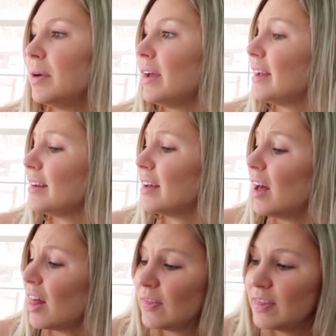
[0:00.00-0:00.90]
and
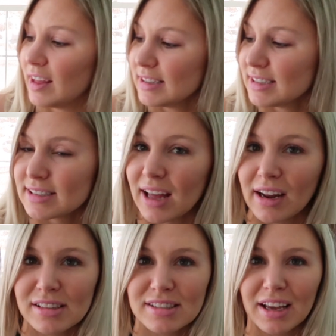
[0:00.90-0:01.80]
this is
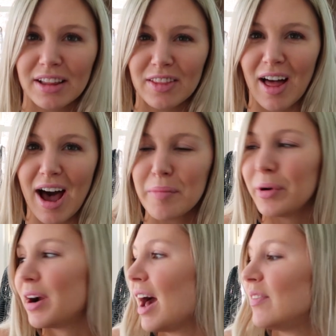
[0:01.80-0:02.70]
honestly a lot
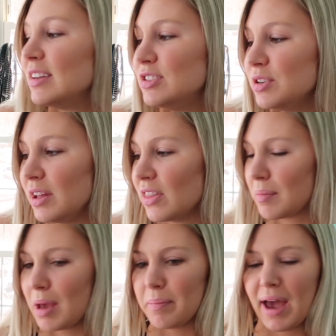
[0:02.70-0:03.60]
more heavy duty
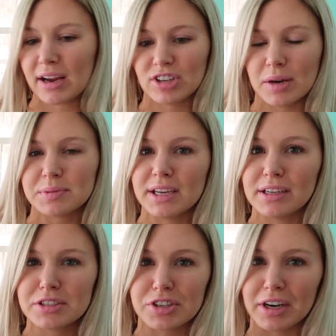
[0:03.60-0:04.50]
than my backdrop
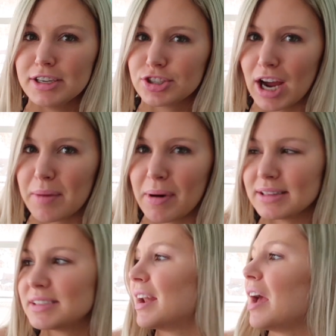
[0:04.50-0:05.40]
stand is, or any
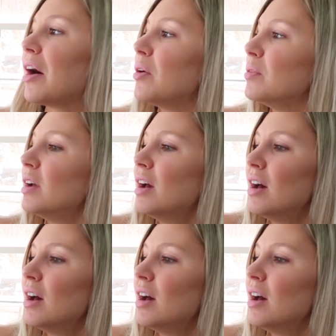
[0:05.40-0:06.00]
tripods that I own.